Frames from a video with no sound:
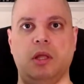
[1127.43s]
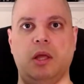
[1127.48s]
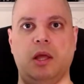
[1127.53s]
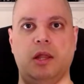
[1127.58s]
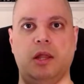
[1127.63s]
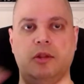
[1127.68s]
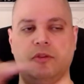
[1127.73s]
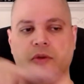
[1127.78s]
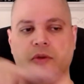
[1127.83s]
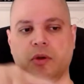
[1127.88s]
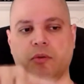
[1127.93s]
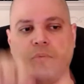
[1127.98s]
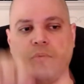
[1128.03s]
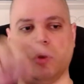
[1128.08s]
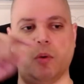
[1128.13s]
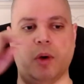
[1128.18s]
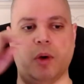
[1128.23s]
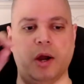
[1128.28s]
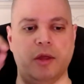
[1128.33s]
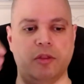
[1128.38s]
it's going to
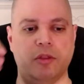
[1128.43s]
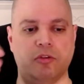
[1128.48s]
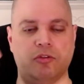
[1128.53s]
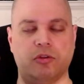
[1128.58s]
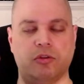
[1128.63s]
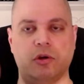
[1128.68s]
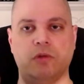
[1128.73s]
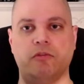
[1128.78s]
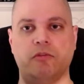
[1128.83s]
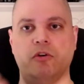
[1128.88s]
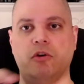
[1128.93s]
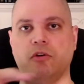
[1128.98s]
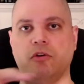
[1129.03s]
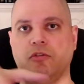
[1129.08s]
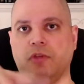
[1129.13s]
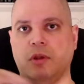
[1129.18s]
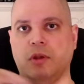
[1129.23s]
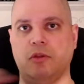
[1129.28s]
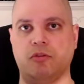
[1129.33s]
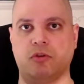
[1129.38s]
require the servers,
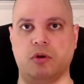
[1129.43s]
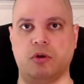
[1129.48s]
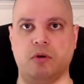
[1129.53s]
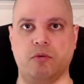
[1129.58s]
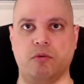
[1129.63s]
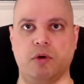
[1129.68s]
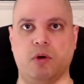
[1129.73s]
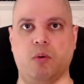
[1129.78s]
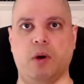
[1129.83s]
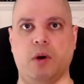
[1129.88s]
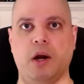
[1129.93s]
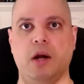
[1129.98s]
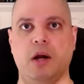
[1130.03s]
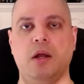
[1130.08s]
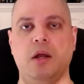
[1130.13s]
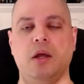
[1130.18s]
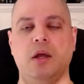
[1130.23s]
and it's going to require...